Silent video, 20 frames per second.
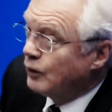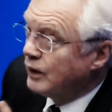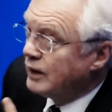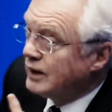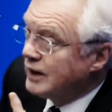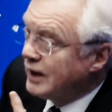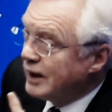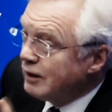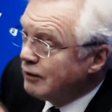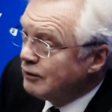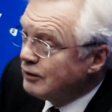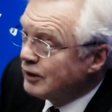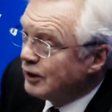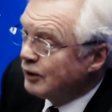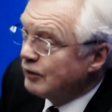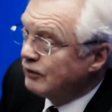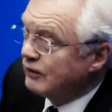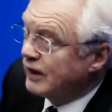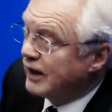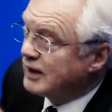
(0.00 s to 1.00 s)
We now
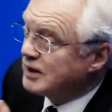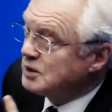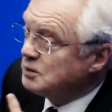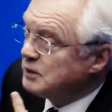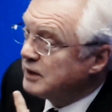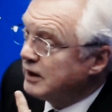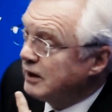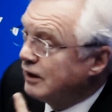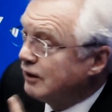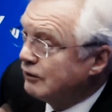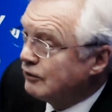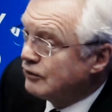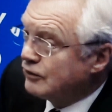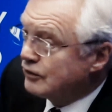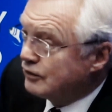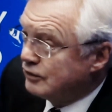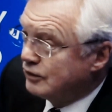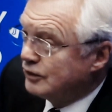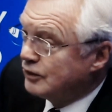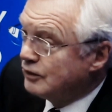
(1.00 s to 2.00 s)
know that to be
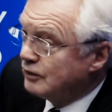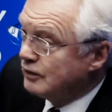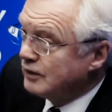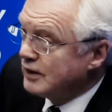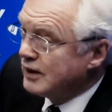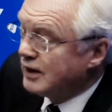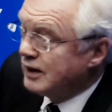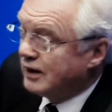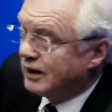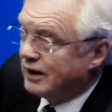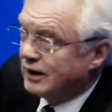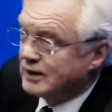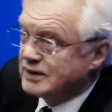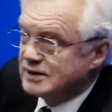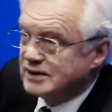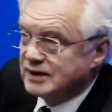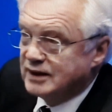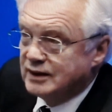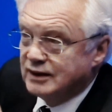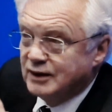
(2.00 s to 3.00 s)
untrue. I
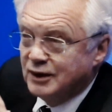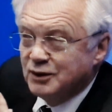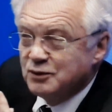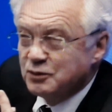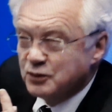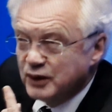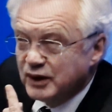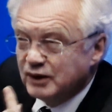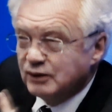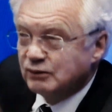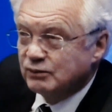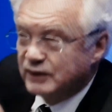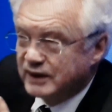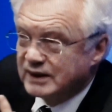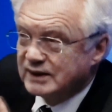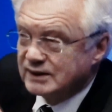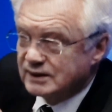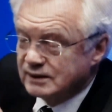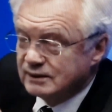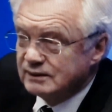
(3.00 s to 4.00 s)
see no real
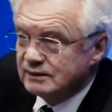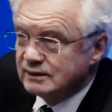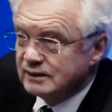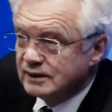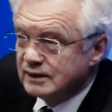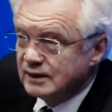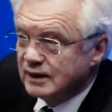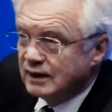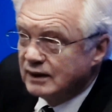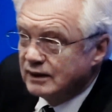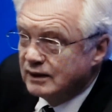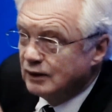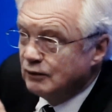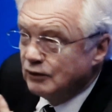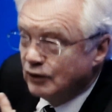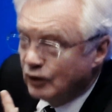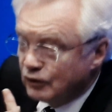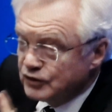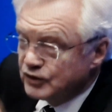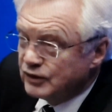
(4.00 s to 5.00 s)
reason,
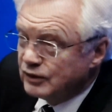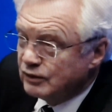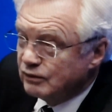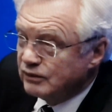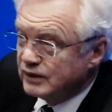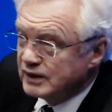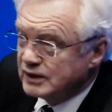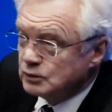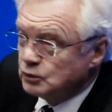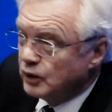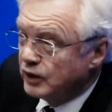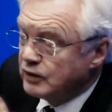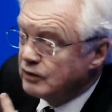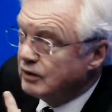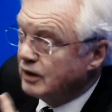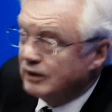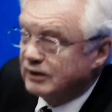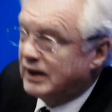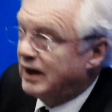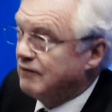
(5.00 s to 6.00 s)
no logical reason, why you
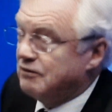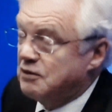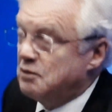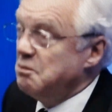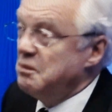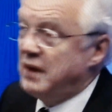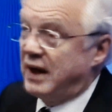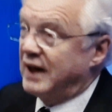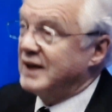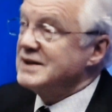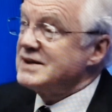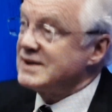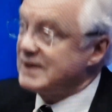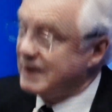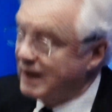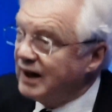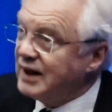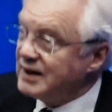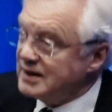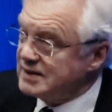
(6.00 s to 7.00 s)
can't have a mass
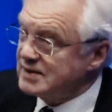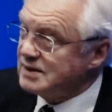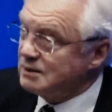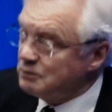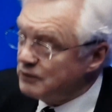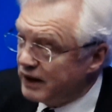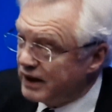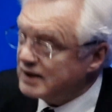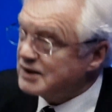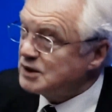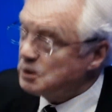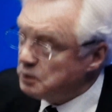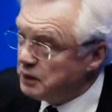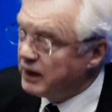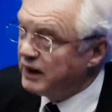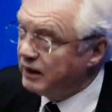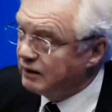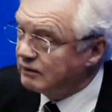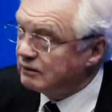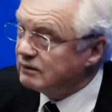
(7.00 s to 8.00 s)
case, a mass
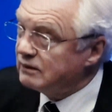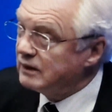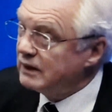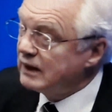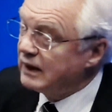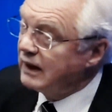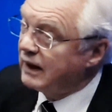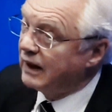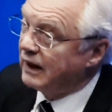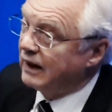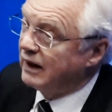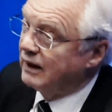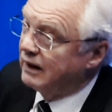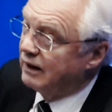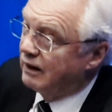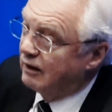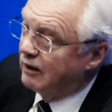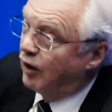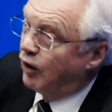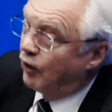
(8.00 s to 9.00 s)
appeal,
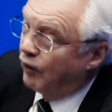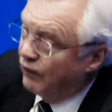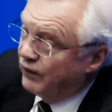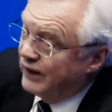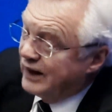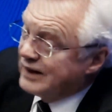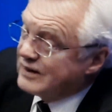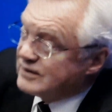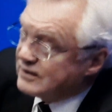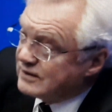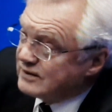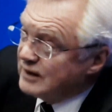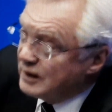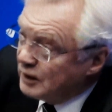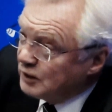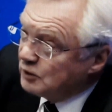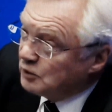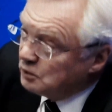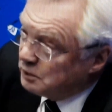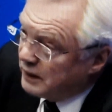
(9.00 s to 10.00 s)
on that
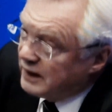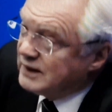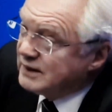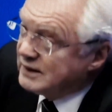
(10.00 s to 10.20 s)
single